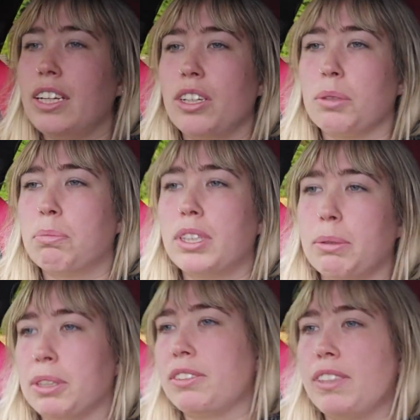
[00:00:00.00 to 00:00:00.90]
You can pretty
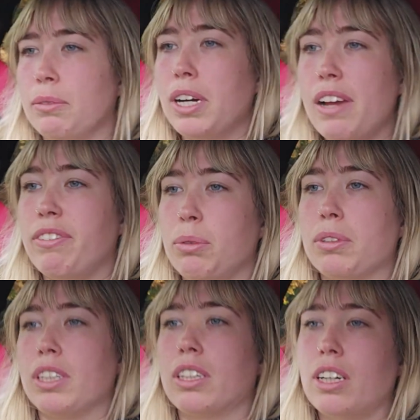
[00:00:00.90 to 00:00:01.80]
much fit whatever you
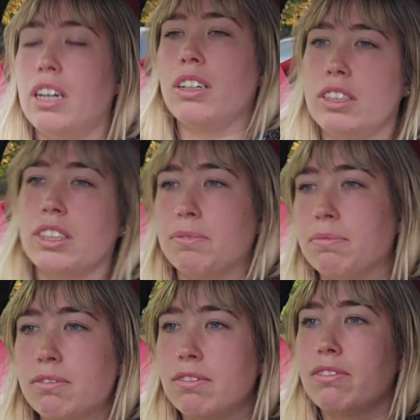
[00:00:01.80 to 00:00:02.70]
want in the car. You
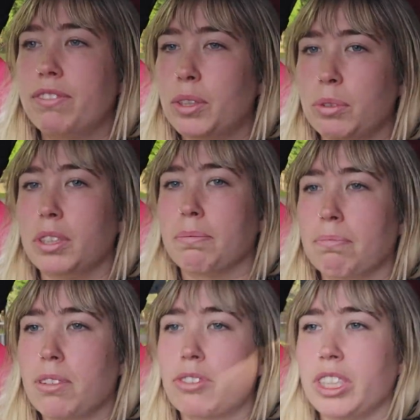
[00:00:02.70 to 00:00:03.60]
can fit all your
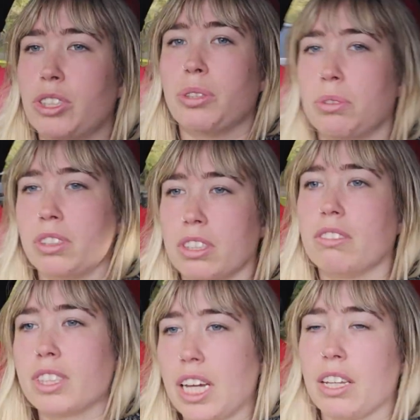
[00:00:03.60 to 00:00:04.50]
3 children
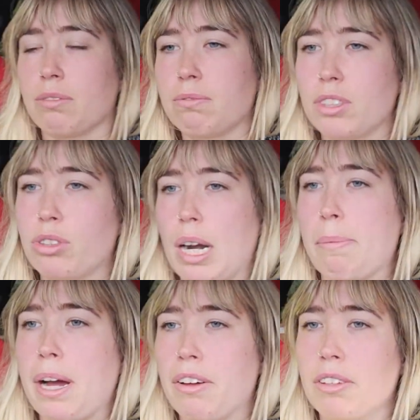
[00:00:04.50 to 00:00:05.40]
and scare the crap
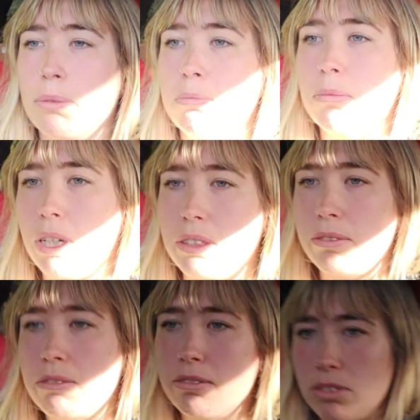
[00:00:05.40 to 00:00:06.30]
out of them while
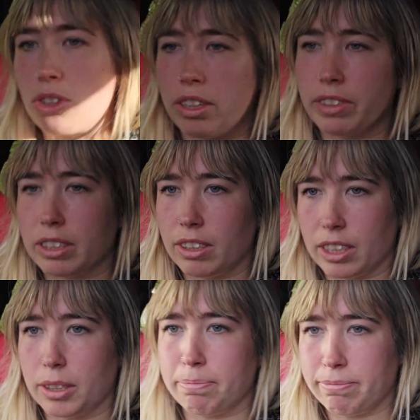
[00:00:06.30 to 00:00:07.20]
driving
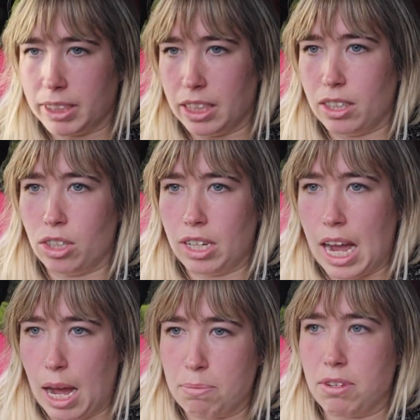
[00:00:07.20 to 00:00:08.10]
like a
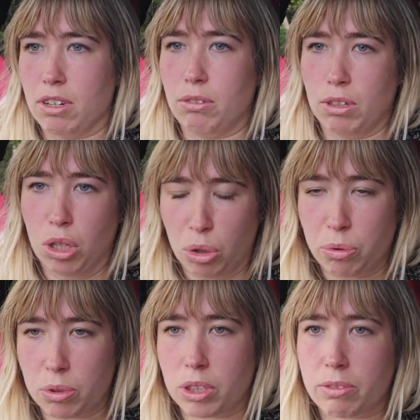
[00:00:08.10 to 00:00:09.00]
absolute
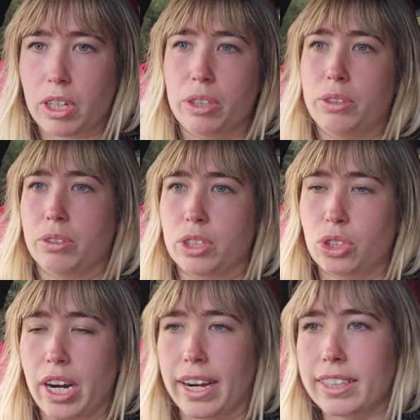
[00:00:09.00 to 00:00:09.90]
loon on the road or the
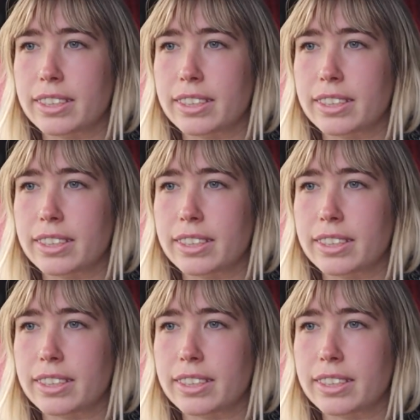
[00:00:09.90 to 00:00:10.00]
track.